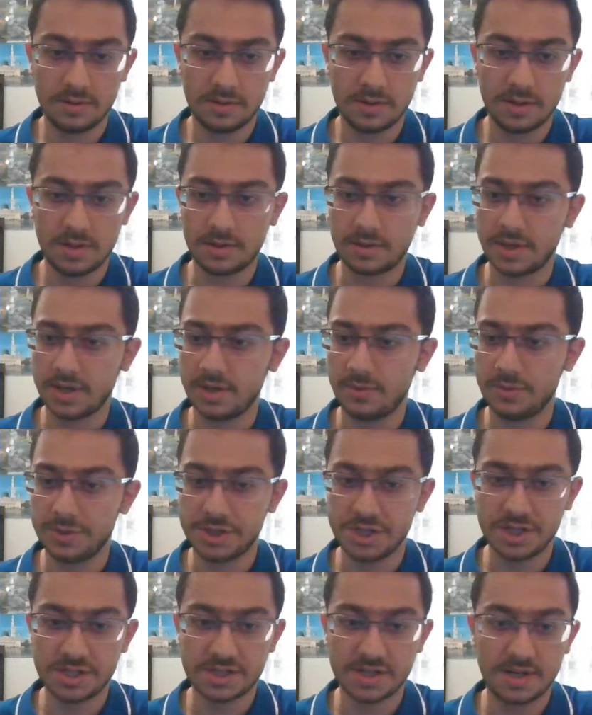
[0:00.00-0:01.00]
Okay, we're
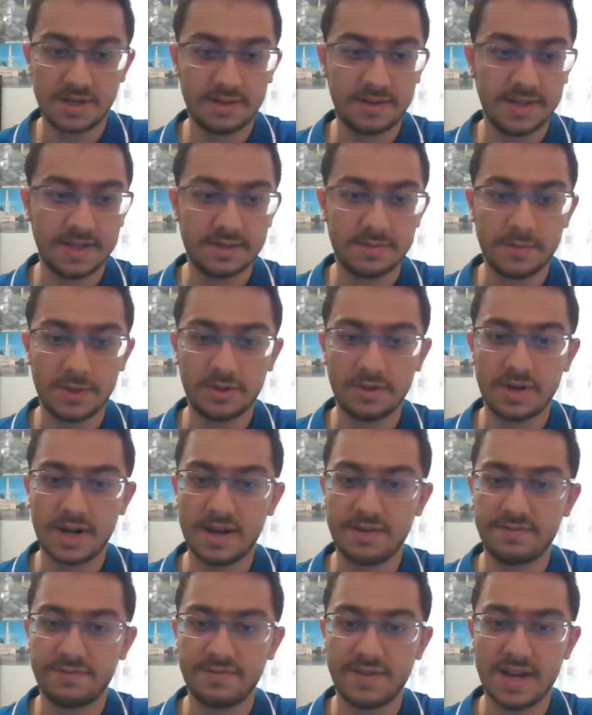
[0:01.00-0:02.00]
just gonna let Mueller
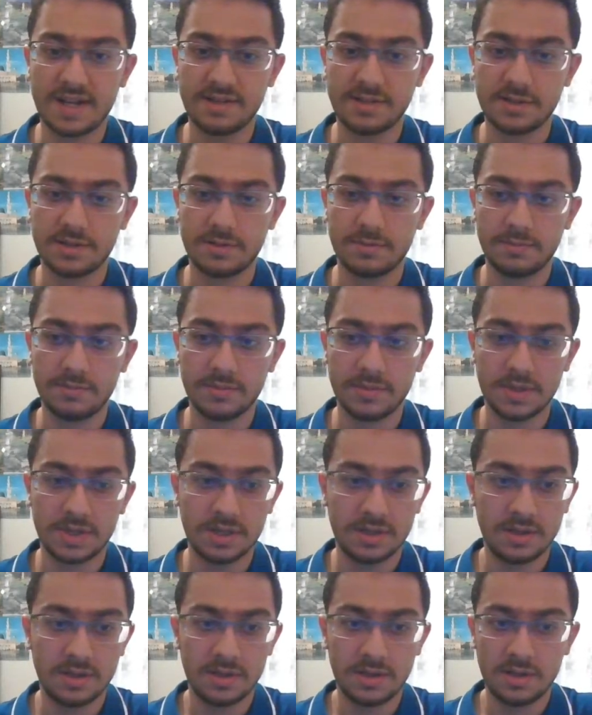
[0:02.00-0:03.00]
have Phantom.
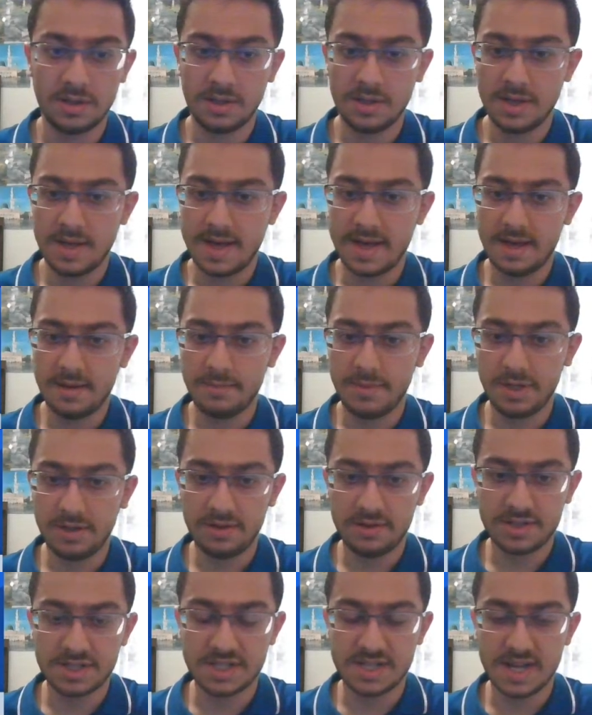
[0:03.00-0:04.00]
And
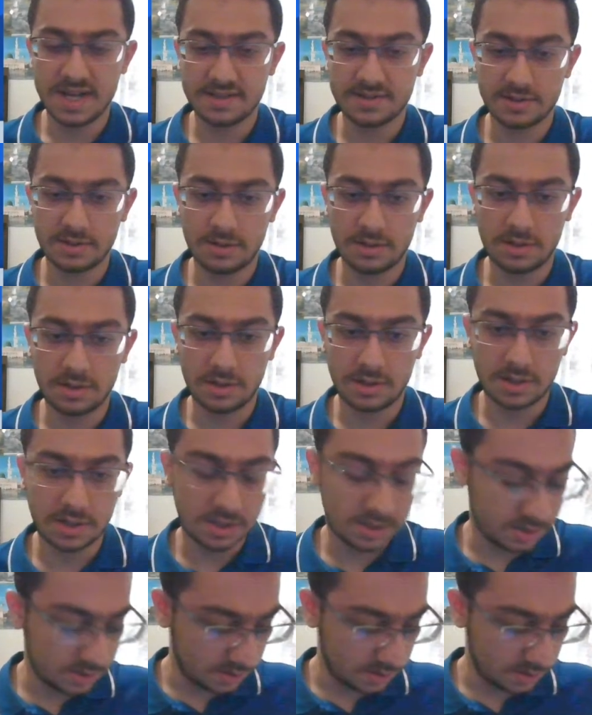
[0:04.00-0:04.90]
Mueller's stats are,